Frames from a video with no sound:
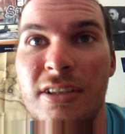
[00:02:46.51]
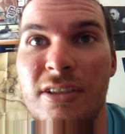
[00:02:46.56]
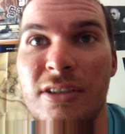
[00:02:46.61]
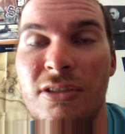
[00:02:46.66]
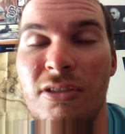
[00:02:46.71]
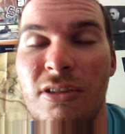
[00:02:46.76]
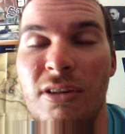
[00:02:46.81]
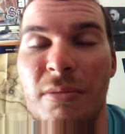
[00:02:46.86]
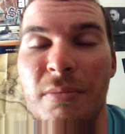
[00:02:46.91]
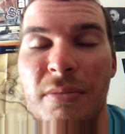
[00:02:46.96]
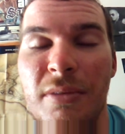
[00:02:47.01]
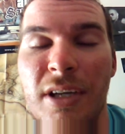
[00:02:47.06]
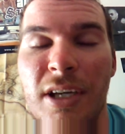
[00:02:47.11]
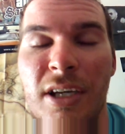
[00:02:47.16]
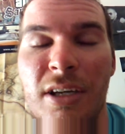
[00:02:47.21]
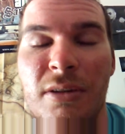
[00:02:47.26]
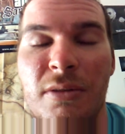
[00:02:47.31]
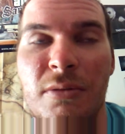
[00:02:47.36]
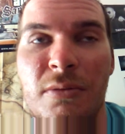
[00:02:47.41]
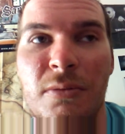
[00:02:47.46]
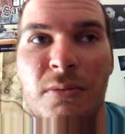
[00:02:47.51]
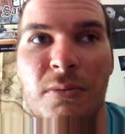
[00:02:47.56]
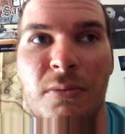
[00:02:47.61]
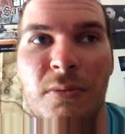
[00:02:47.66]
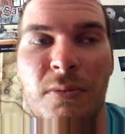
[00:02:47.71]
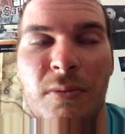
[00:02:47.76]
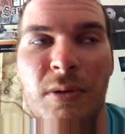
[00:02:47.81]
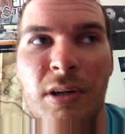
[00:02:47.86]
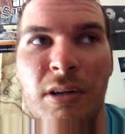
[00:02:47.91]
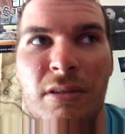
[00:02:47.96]
So I'm like,
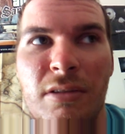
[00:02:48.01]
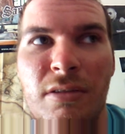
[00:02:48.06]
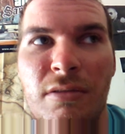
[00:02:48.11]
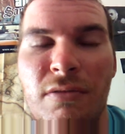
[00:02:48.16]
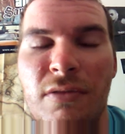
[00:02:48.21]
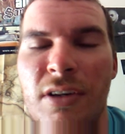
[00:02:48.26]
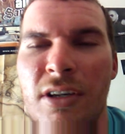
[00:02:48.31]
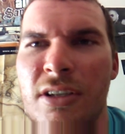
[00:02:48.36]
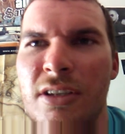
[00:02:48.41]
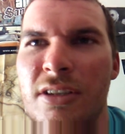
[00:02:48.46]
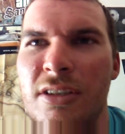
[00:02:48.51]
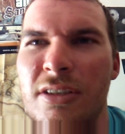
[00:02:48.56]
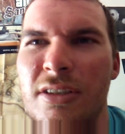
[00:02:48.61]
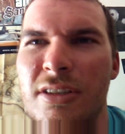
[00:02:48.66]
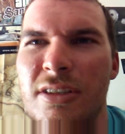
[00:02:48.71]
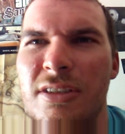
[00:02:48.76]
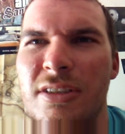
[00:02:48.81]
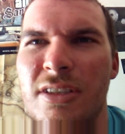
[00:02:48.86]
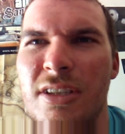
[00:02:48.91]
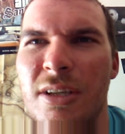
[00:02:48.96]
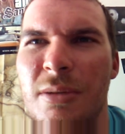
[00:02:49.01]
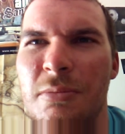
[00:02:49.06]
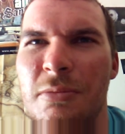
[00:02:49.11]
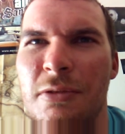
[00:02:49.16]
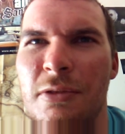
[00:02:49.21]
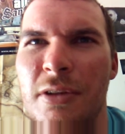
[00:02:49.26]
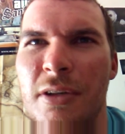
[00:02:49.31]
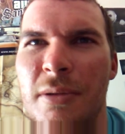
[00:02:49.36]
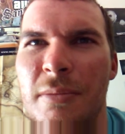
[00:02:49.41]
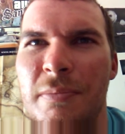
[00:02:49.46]
where the fuck did this come
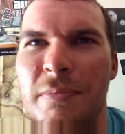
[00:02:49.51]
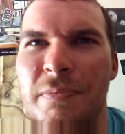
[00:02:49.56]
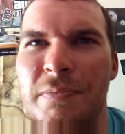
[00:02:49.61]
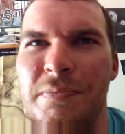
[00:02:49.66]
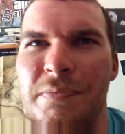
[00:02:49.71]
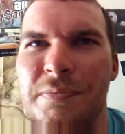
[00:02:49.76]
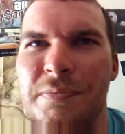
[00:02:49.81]
from?